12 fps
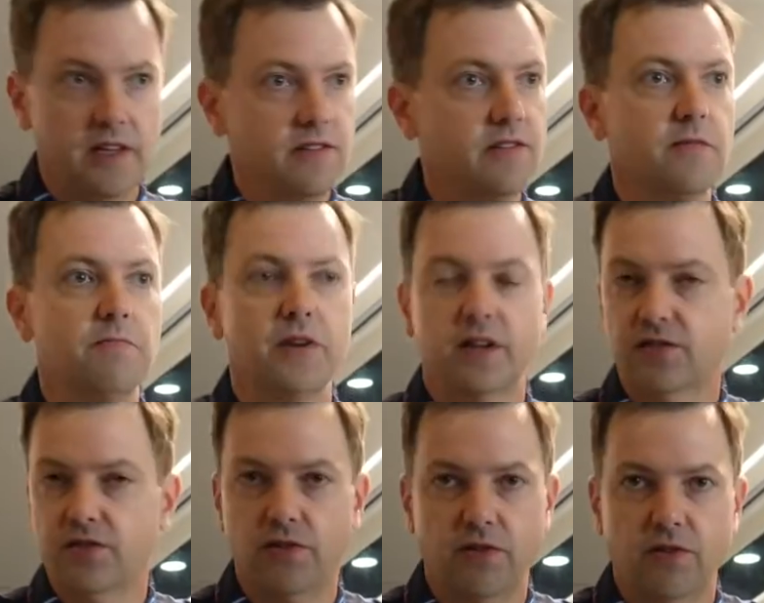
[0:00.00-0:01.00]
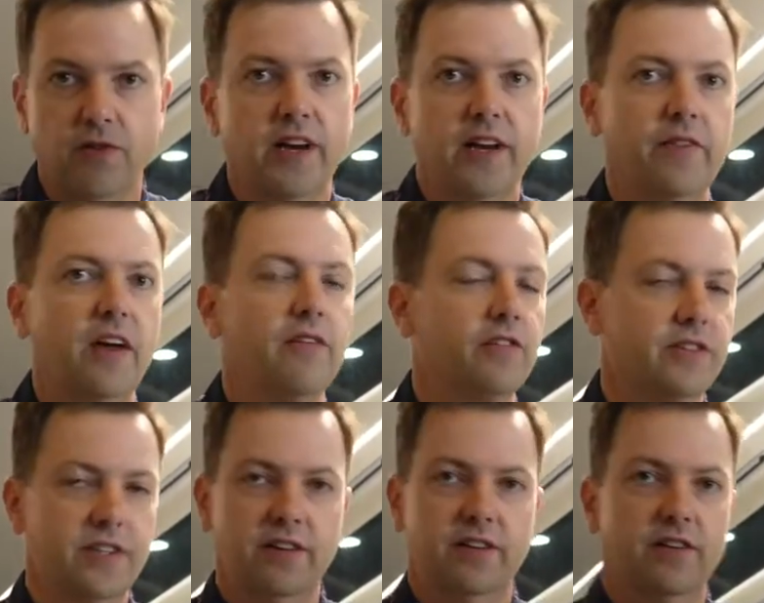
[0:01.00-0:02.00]
it's the biggest solar array I've ever
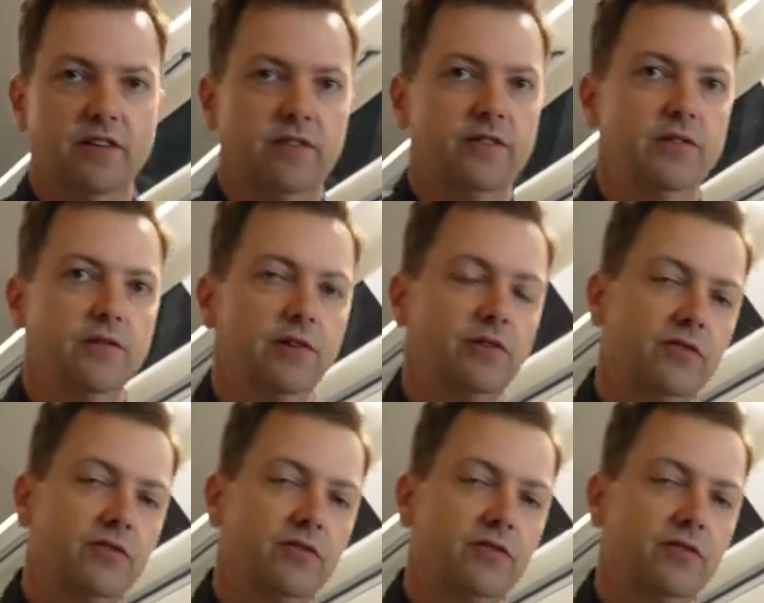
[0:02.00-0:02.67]
seen on an RV roof.